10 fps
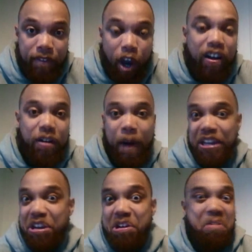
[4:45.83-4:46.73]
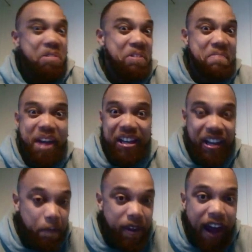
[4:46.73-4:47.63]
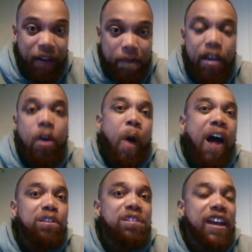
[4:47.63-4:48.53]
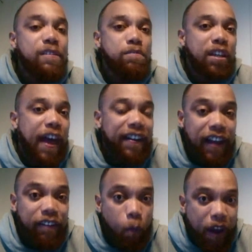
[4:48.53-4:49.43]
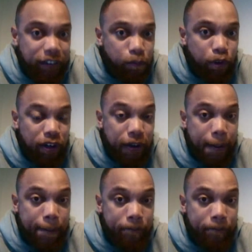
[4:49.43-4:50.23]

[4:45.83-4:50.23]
Talking about you don't want to make an enemy out of me. Why don't you say some shit like that to Westbrook?